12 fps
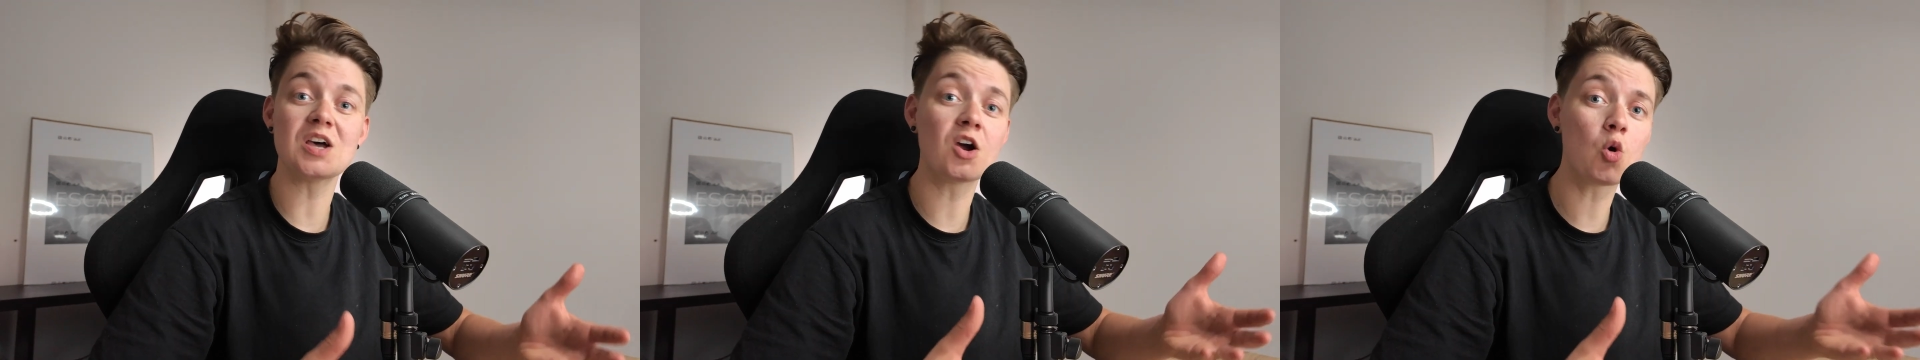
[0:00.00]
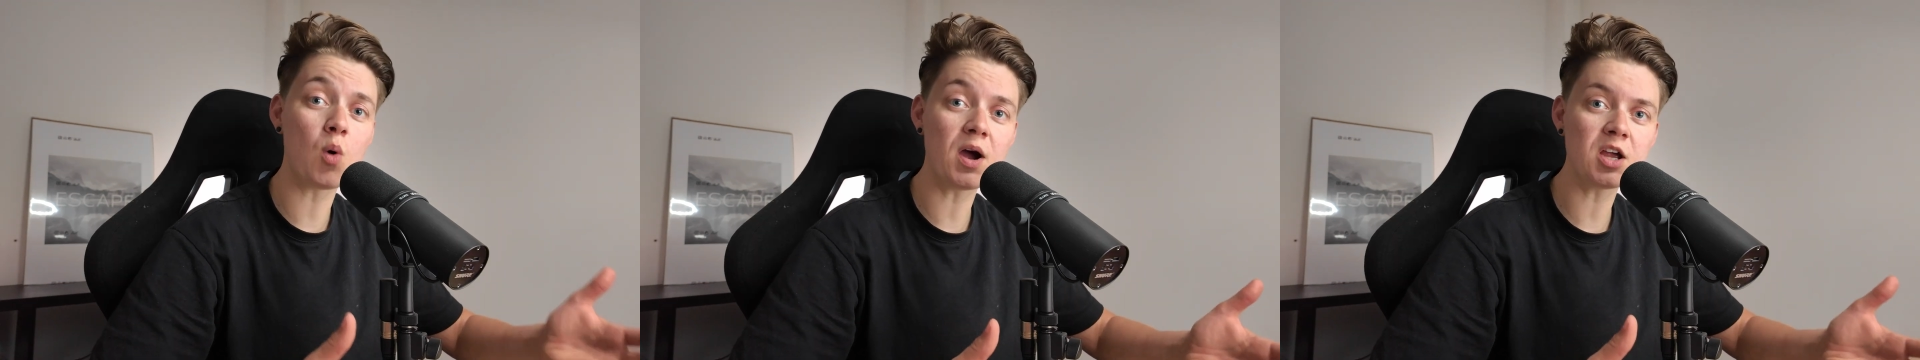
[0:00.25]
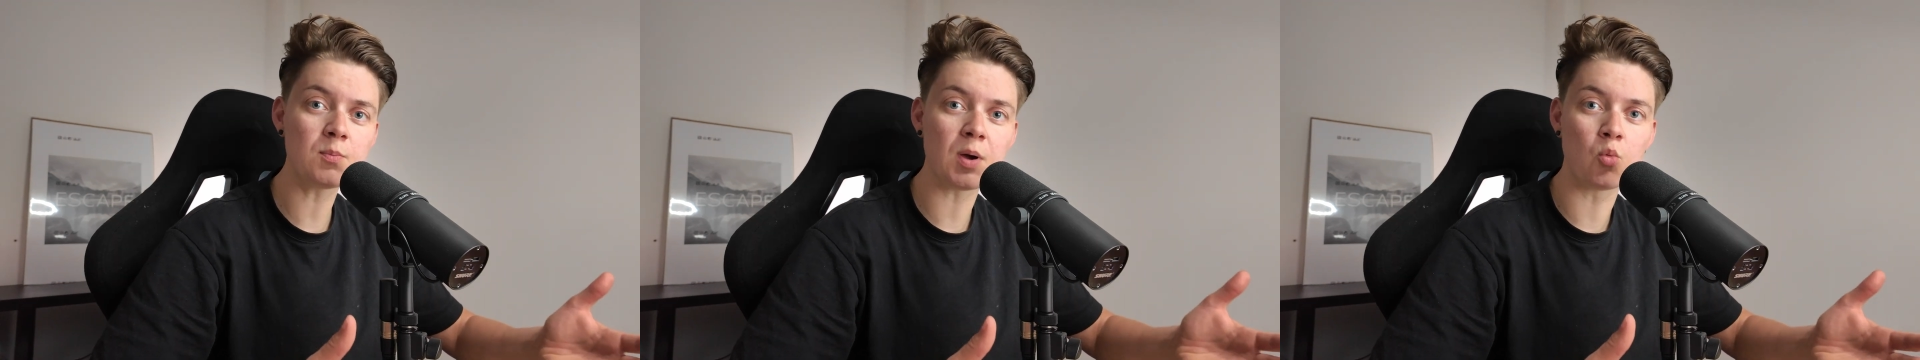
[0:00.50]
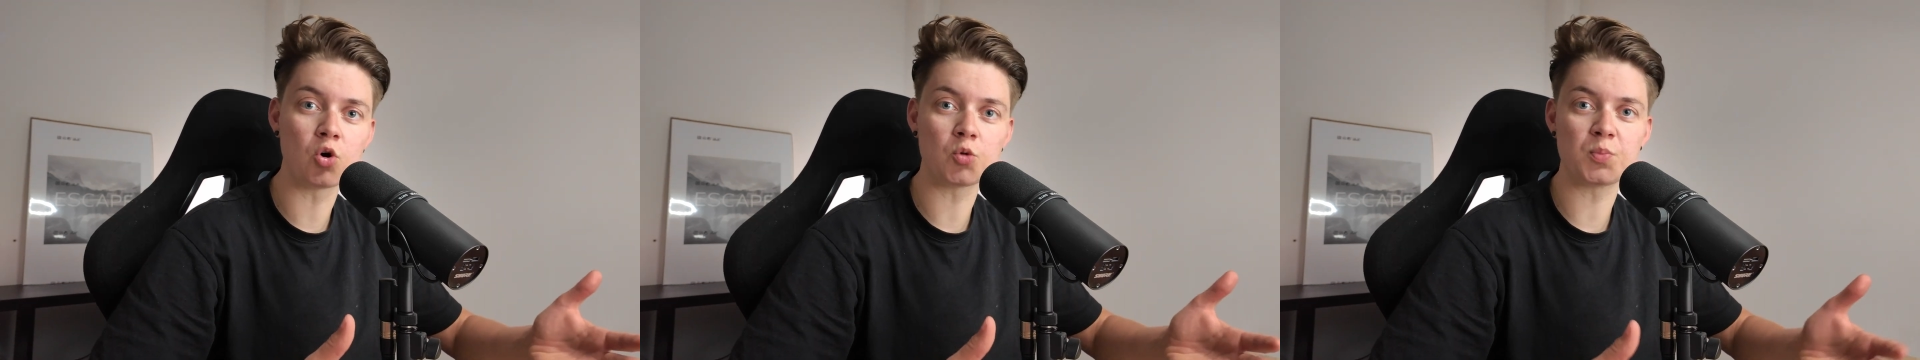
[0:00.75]
acquired by
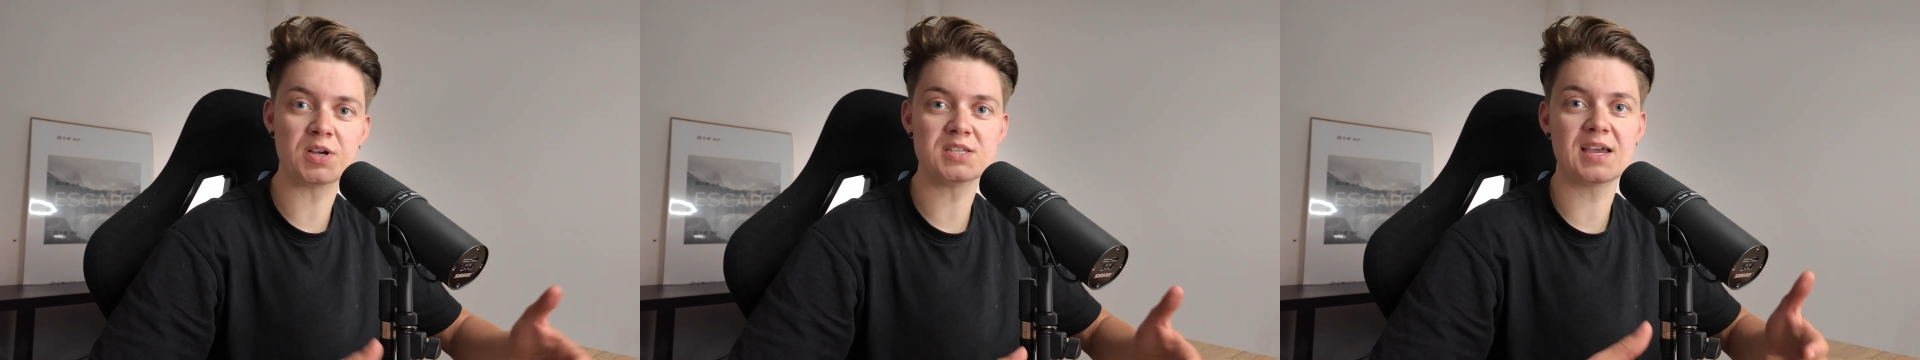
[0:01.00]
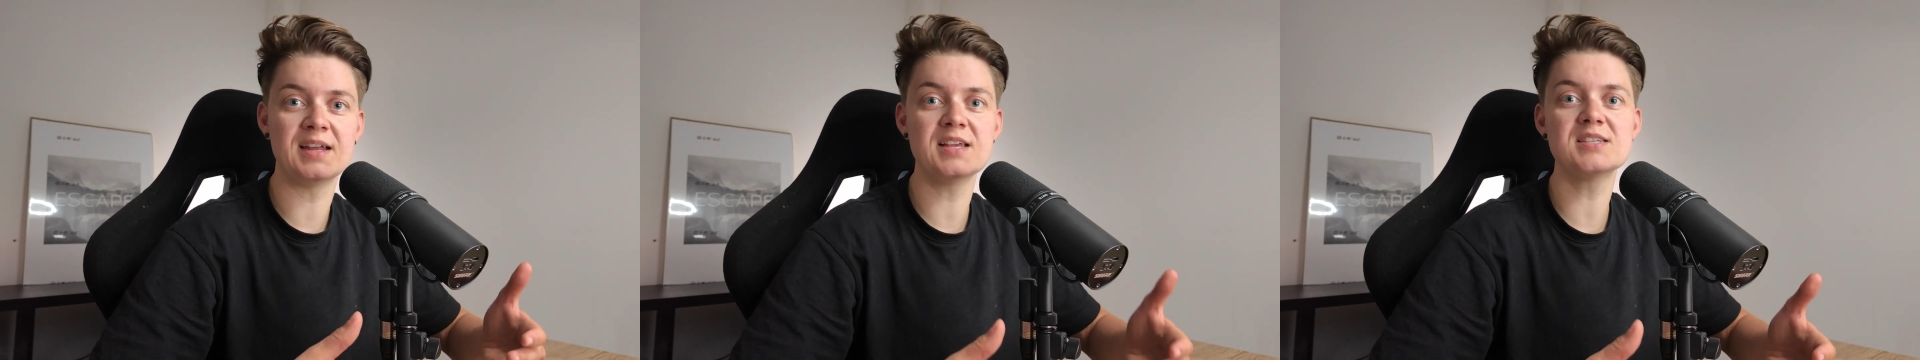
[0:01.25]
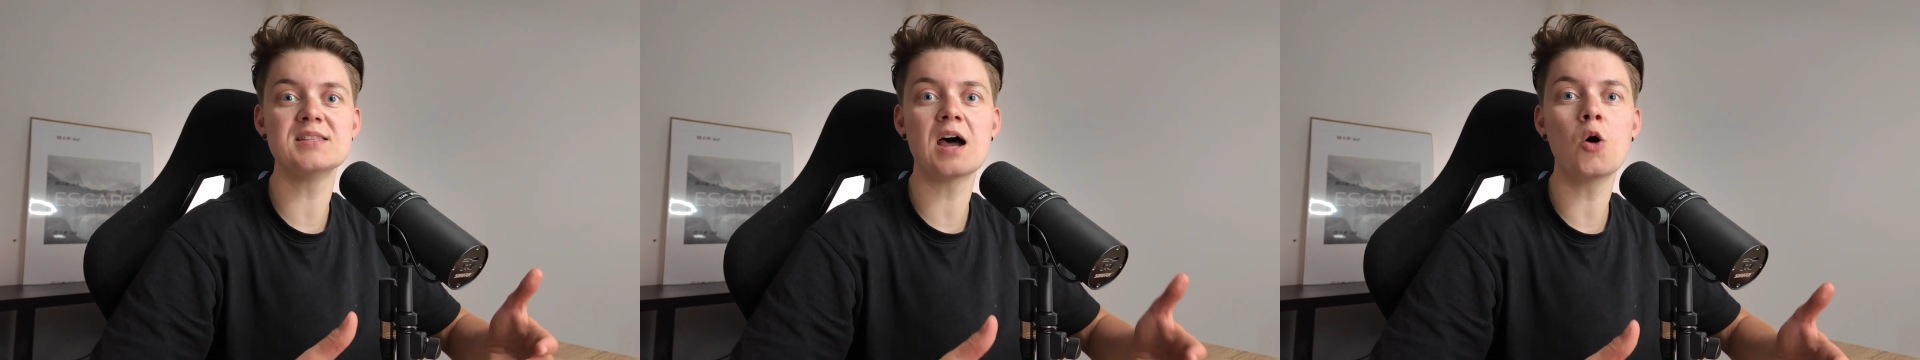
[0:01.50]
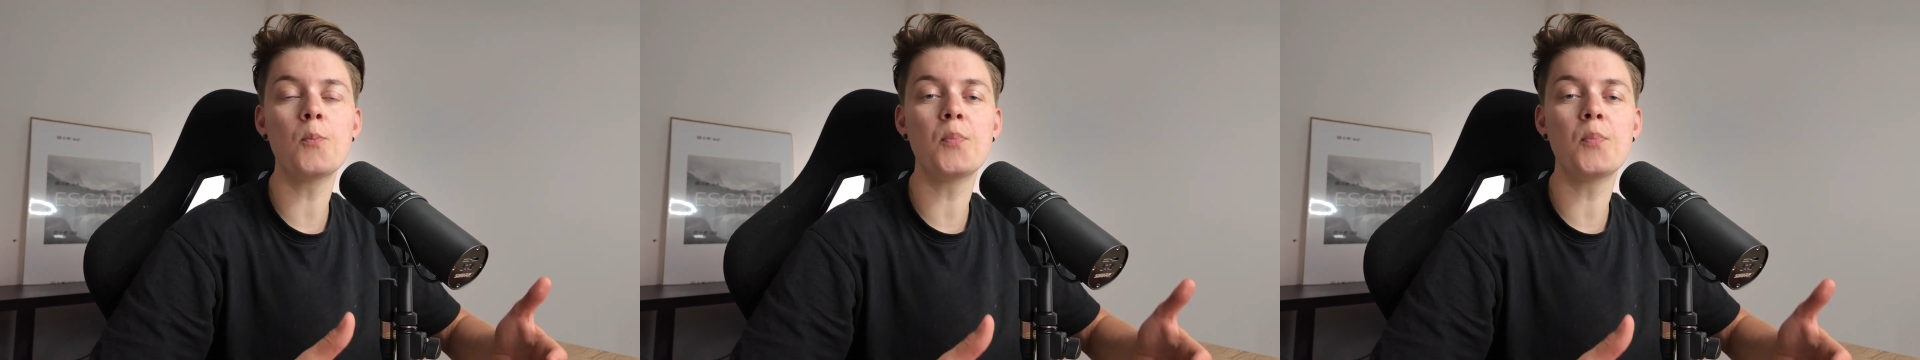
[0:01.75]
WordPress and it's now